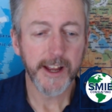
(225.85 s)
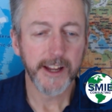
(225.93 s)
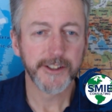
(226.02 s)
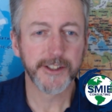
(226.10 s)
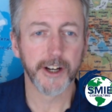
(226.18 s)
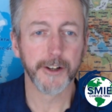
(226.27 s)

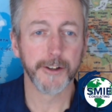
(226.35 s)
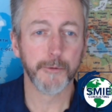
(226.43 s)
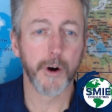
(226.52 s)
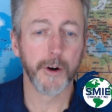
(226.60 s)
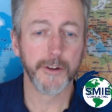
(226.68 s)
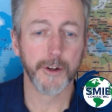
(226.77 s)
So
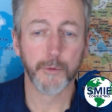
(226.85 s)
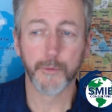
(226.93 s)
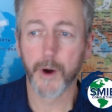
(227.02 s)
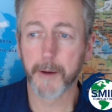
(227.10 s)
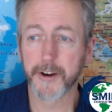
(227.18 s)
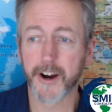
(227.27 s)
the
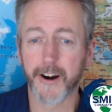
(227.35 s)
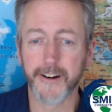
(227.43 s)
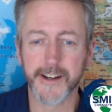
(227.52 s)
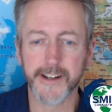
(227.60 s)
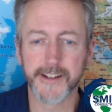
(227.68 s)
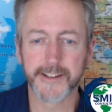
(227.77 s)
webinar
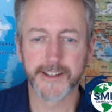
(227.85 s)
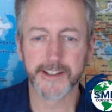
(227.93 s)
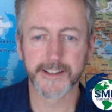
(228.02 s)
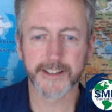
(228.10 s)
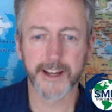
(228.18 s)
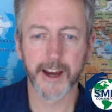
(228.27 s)
is
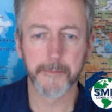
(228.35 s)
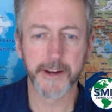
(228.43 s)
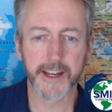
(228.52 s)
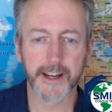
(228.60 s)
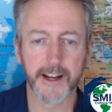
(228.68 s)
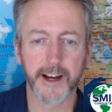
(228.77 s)
this
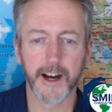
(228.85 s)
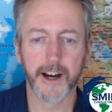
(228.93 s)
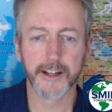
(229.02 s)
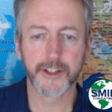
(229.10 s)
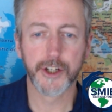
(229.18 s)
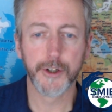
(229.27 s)
coming
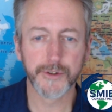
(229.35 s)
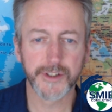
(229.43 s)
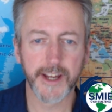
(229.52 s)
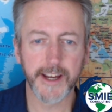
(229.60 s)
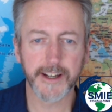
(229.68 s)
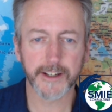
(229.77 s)

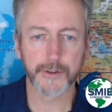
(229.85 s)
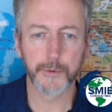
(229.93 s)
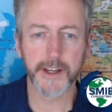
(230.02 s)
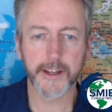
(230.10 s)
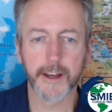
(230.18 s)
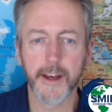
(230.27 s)
Tuesday next
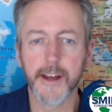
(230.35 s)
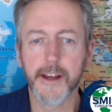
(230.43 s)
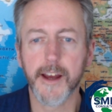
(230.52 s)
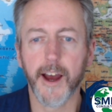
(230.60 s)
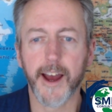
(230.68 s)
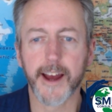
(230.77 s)
week
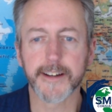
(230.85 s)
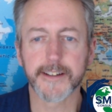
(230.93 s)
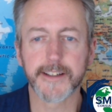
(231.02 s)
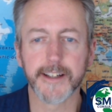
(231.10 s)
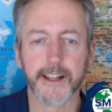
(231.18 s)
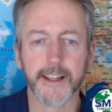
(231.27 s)

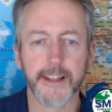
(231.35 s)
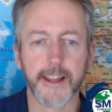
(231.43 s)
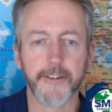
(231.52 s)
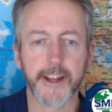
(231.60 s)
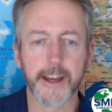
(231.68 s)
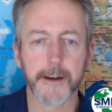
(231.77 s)
at
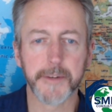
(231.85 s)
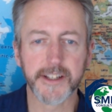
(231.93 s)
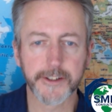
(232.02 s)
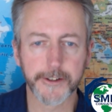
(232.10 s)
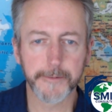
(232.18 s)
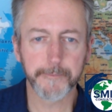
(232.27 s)
11 a.m.
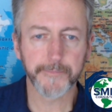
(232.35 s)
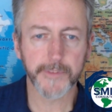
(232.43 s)
Eastern.